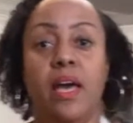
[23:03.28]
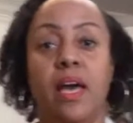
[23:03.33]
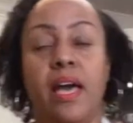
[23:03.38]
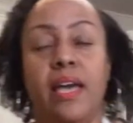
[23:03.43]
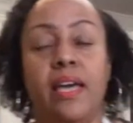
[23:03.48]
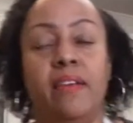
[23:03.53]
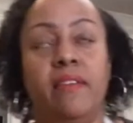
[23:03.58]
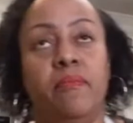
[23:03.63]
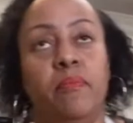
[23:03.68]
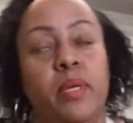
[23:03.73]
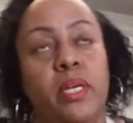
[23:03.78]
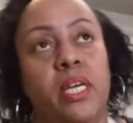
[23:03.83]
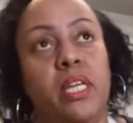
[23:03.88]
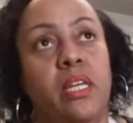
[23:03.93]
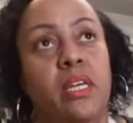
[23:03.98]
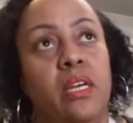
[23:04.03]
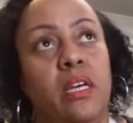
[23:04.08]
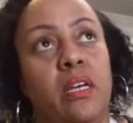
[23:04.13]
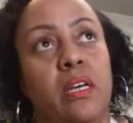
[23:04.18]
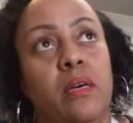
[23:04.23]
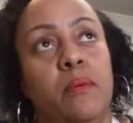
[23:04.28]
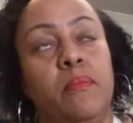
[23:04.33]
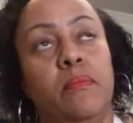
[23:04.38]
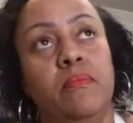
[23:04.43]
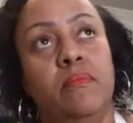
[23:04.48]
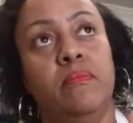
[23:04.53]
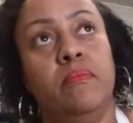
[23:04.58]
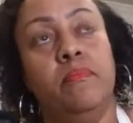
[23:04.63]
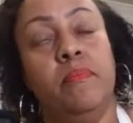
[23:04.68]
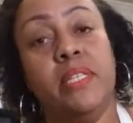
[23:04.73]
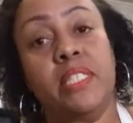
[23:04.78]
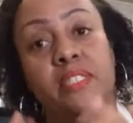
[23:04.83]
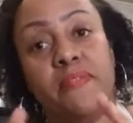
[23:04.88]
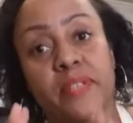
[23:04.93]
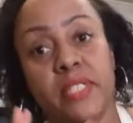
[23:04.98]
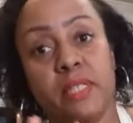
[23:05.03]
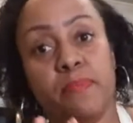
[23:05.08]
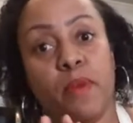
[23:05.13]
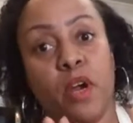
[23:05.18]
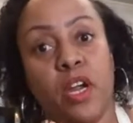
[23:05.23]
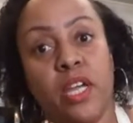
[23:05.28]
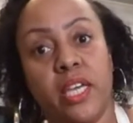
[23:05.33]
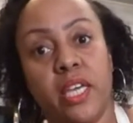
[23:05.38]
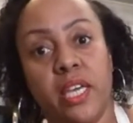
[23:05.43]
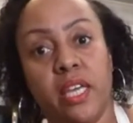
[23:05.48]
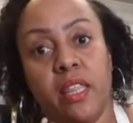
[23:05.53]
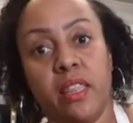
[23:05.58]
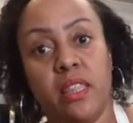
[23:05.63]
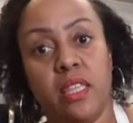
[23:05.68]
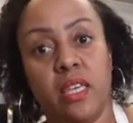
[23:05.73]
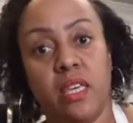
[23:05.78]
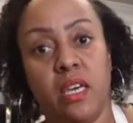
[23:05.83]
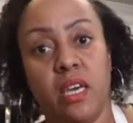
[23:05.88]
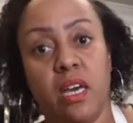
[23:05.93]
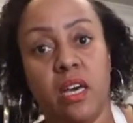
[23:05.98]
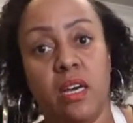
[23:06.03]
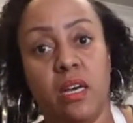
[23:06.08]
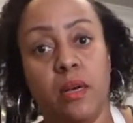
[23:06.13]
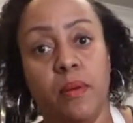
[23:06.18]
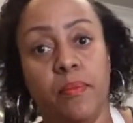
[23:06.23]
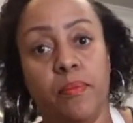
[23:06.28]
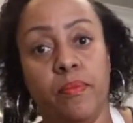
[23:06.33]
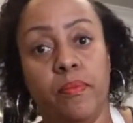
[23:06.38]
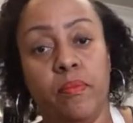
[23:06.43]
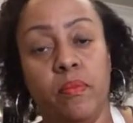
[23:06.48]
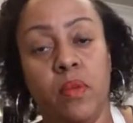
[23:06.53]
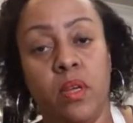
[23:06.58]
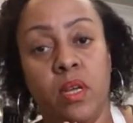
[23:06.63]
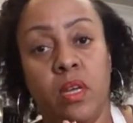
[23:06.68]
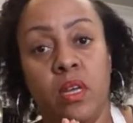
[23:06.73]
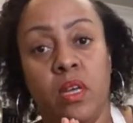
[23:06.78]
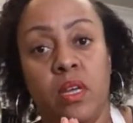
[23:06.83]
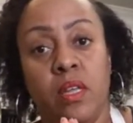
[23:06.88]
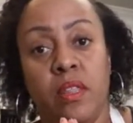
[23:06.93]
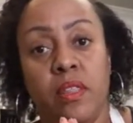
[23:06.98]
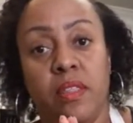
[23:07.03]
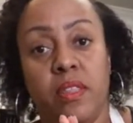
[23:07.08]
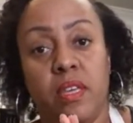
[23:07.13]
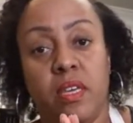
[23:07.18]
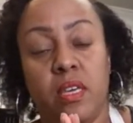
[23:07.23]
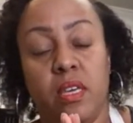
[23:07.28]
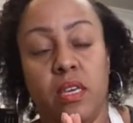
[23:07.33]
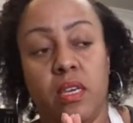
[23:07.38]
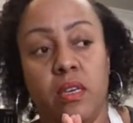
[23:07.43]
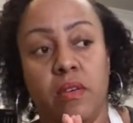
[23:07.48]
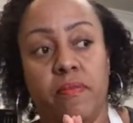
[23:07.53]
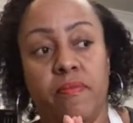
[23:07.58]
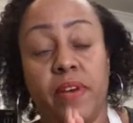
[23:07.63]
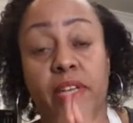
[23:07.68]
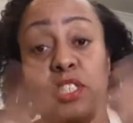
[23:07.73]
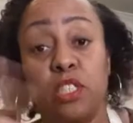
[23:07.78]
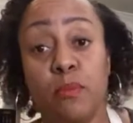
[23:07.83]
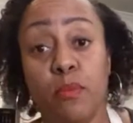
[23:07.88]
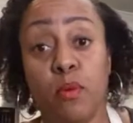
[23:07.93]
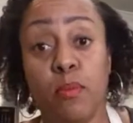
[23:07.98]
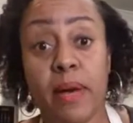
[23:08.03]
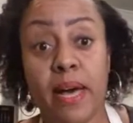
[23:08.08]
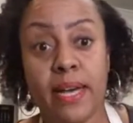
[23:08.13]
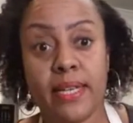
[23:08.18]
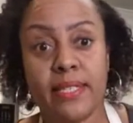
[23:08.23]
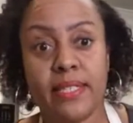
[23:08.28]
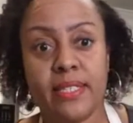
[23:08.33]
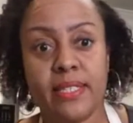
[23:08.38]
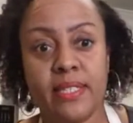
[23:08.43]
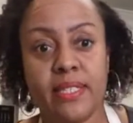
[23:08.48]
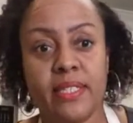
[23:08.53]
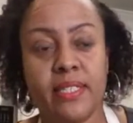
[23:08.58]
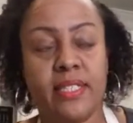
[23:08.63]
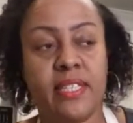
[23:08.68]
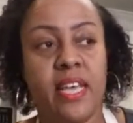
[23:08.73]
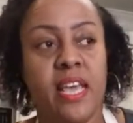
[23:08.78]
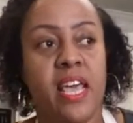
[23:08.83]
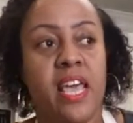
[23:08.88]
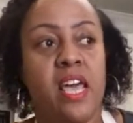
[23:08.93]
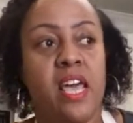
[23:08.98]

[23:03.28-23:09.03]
I've been getting Mitzvitz Market, the vegetable boxes,